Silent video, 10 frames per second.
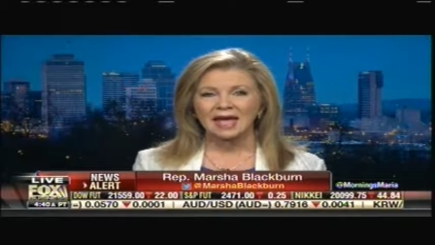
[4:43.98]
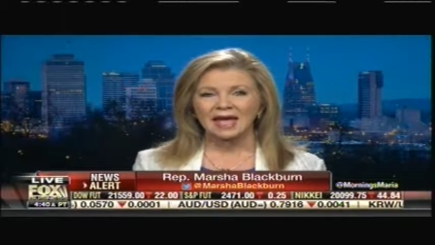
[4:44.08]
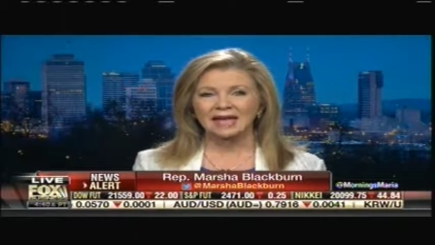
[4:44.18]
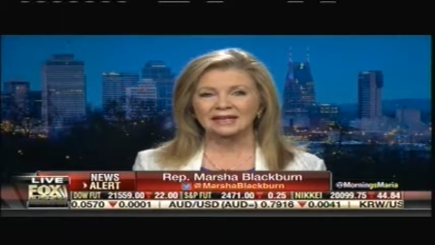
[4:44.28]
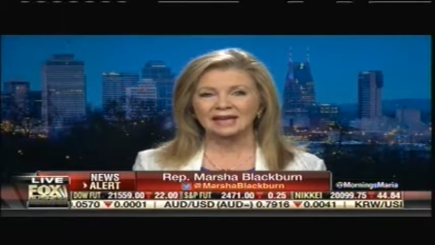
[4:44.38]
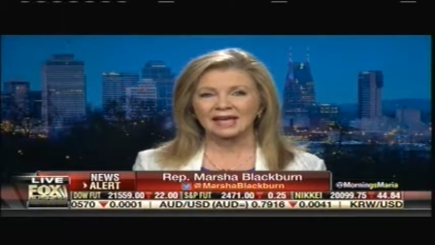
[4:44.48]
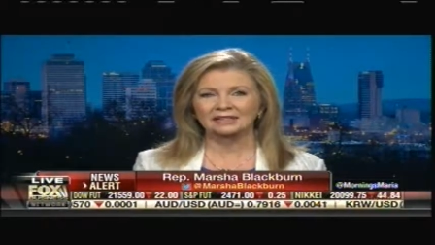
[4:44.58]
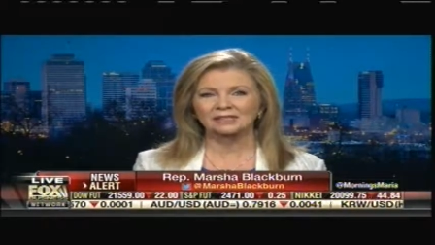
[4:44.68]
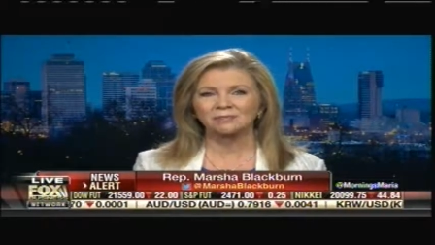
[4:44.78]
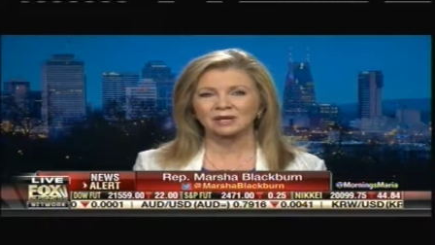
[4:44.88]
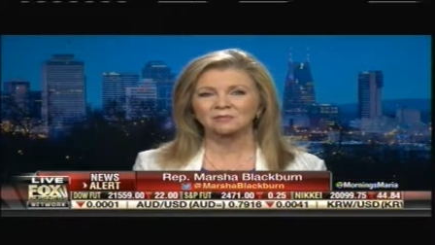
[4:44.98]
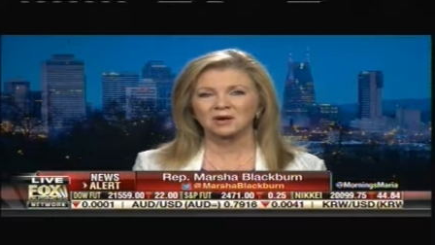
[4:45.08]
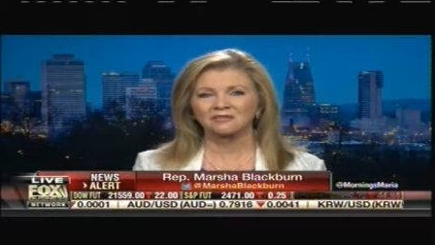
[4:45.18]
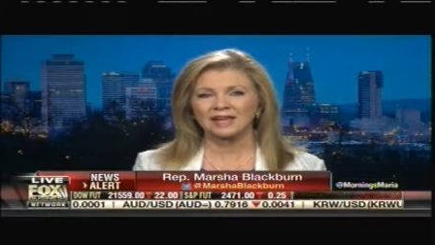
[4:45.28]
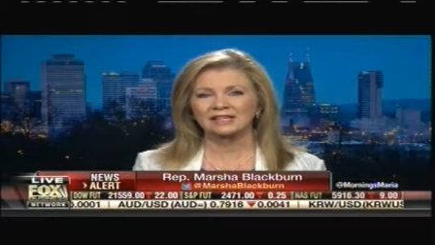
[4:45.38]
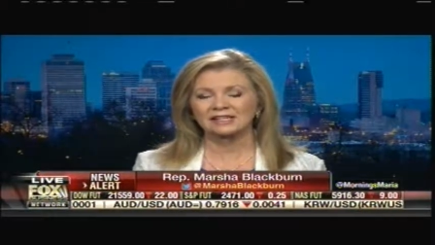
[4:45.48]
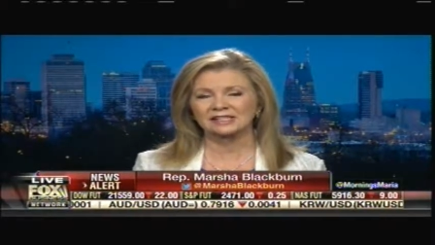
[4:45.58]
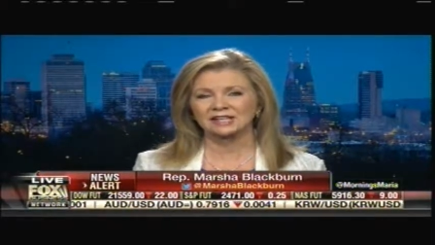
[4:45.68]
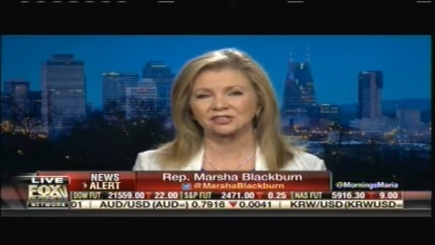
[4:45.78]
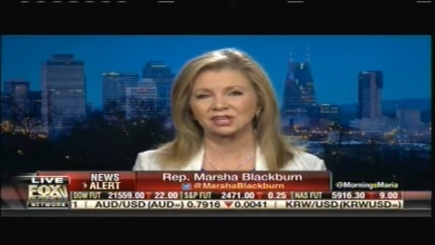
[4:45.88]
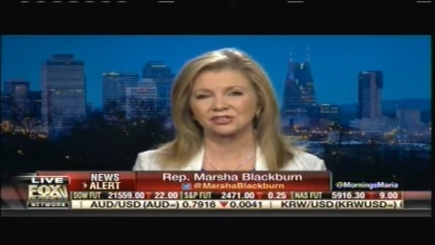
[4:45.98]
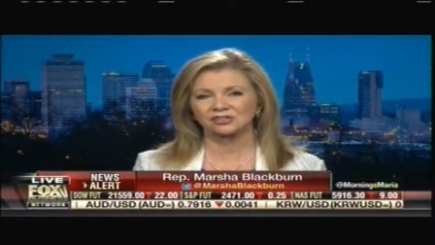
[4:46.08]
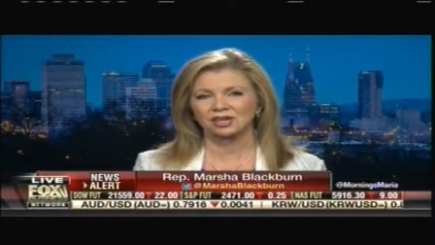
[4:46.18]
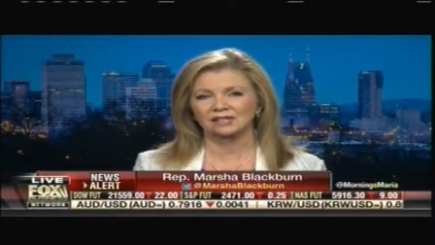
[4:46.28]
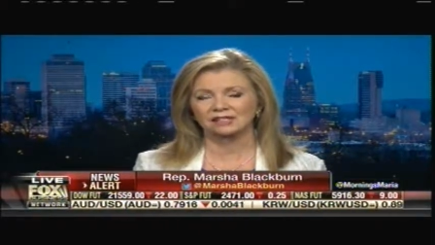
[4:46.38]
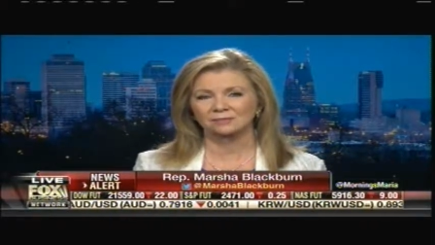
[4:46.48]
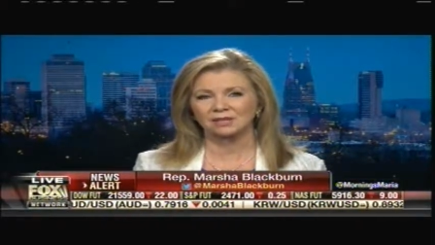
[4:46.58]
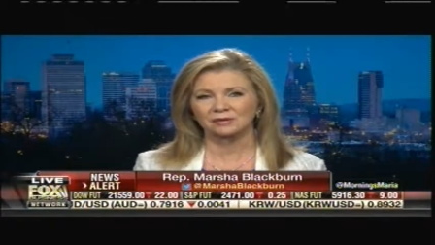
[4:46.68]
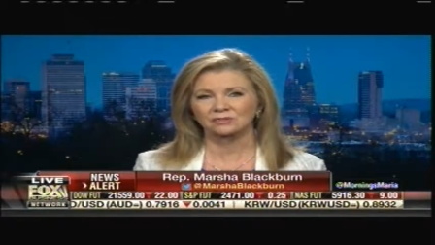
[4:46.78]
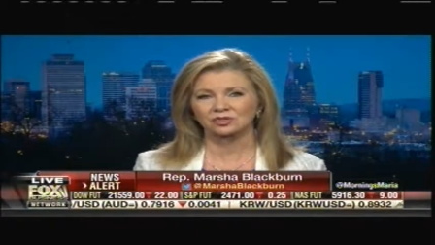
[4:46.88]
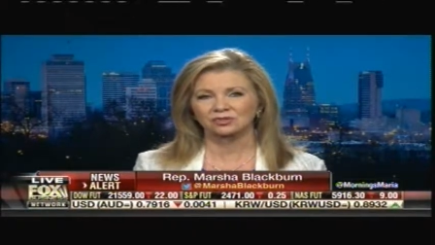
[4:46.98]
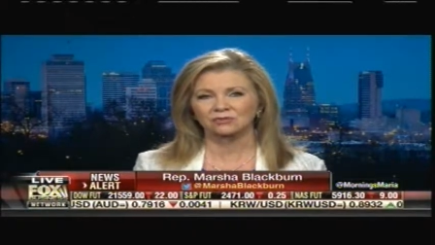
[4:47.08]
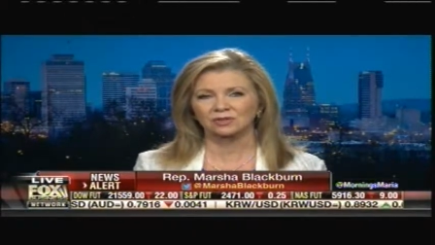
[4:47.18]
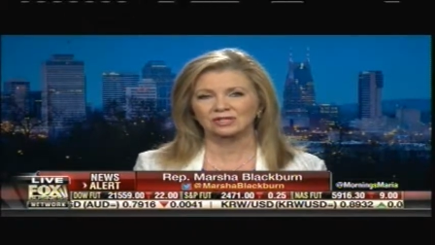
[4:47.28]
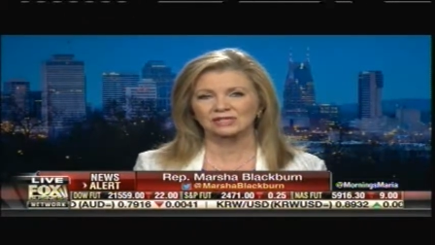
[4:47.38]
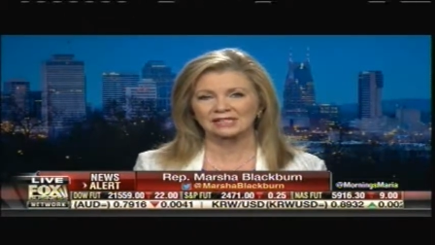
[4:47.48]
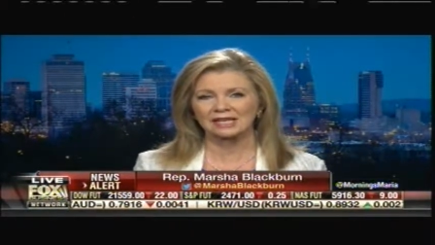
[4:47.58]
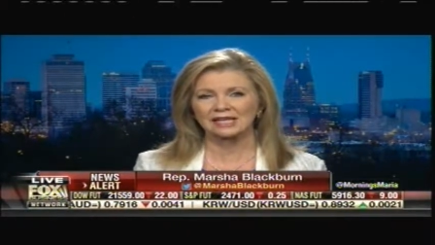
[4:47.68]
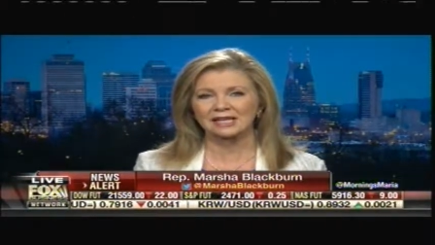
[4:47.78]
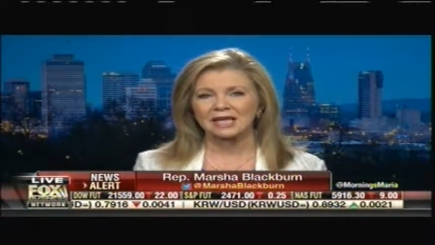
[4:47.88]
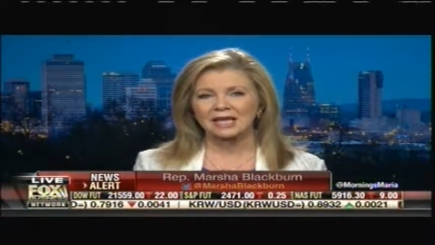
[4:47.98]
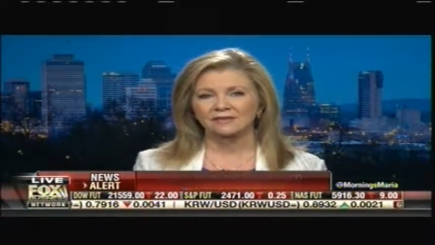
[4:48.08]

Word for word: And as Mick Mulvaney said yesterday, sometimes you're going to see